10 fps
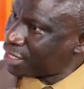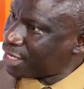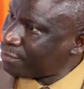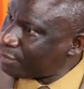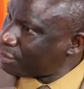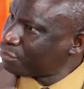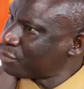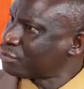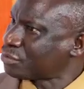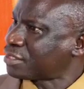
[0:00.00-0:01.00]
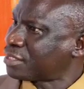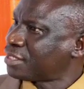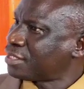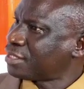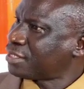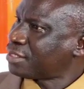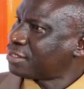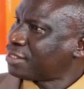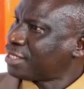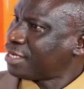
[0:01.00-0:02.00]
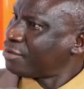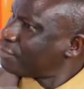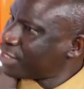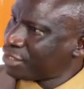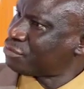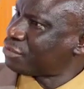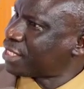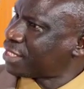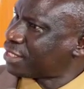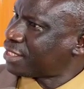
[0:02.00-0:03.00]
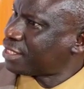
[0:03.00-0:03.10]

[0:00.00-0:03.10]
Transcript: I become news. I don't want to do that.